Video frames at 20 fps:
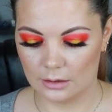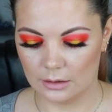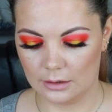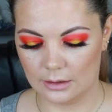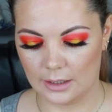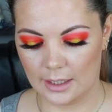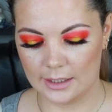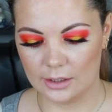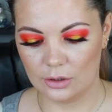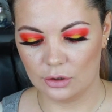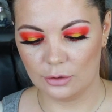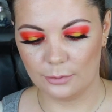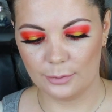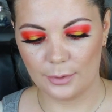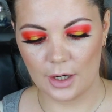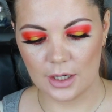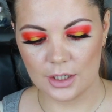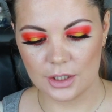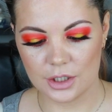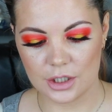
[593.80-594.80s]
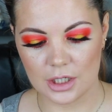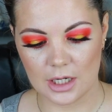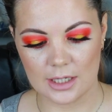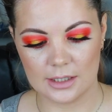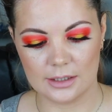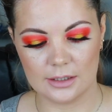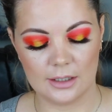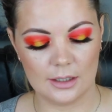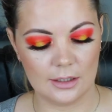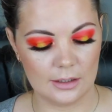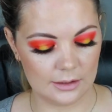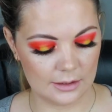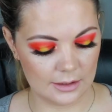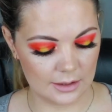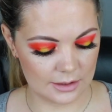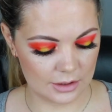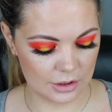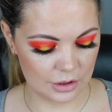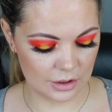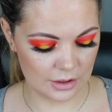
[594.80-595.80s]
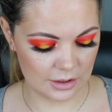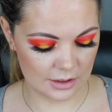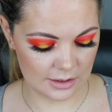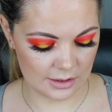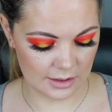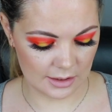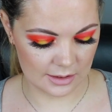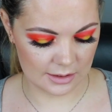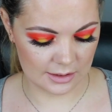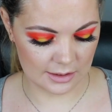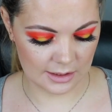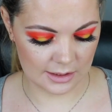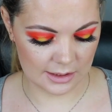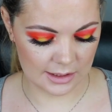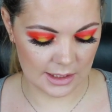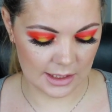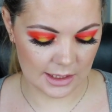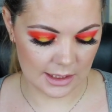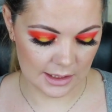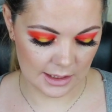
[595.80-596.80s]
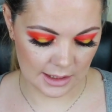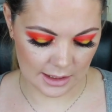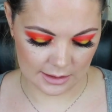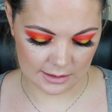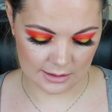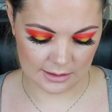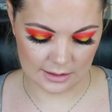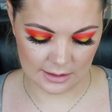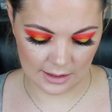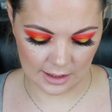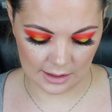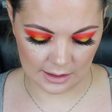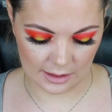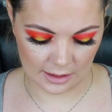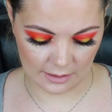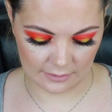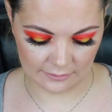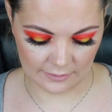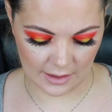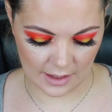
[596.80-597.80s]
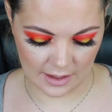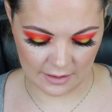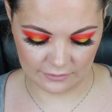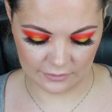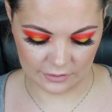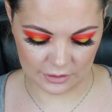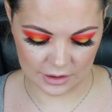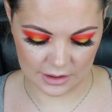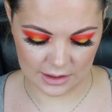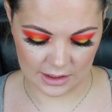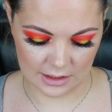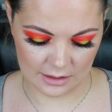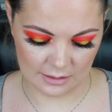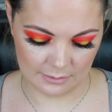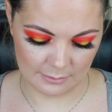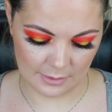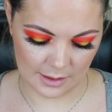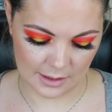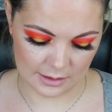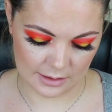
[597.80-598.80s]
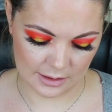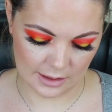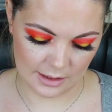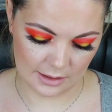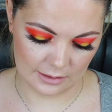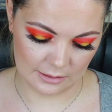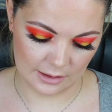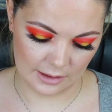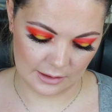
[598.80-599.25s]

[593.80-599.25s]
liner brush. It, they are, it's just, it's the teeniest thing I've ever seen in my entire